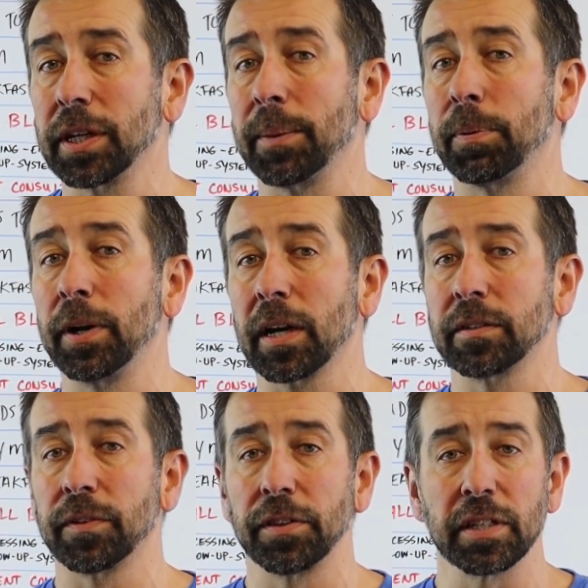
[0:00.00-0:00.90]
that I'm
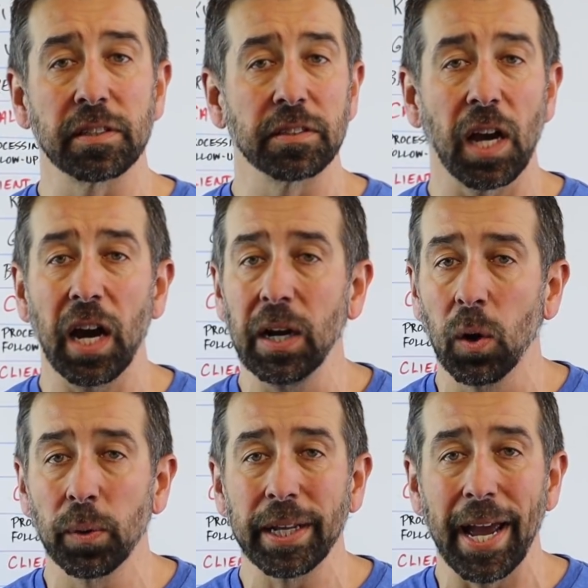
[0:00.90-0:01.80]
productive on this is I
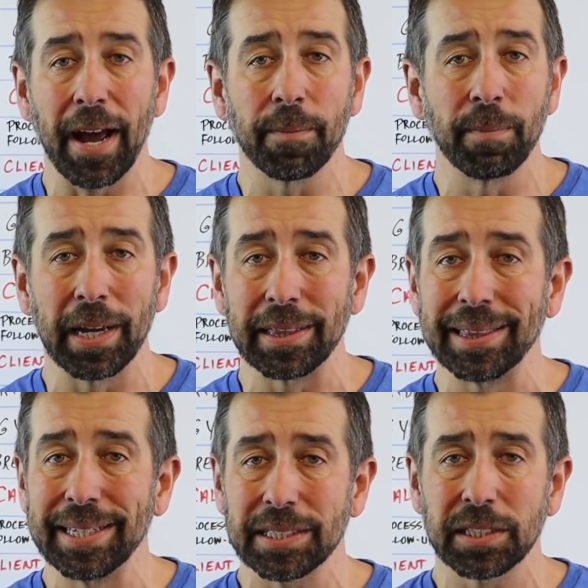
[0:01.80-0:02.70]
already have my
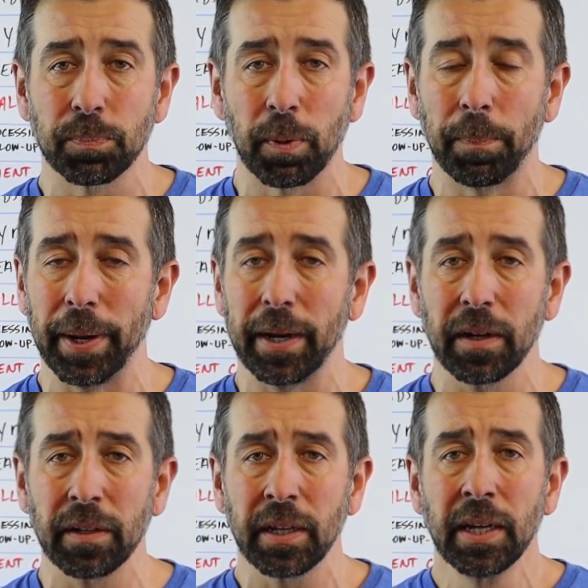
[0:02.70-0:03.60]
list
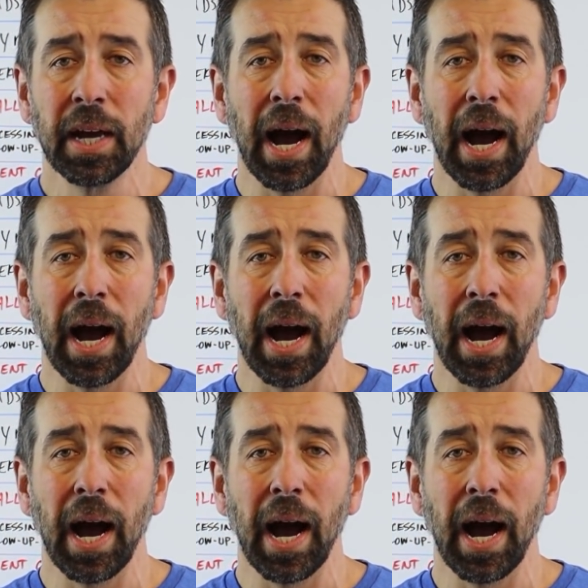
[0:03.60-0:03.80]
prepared.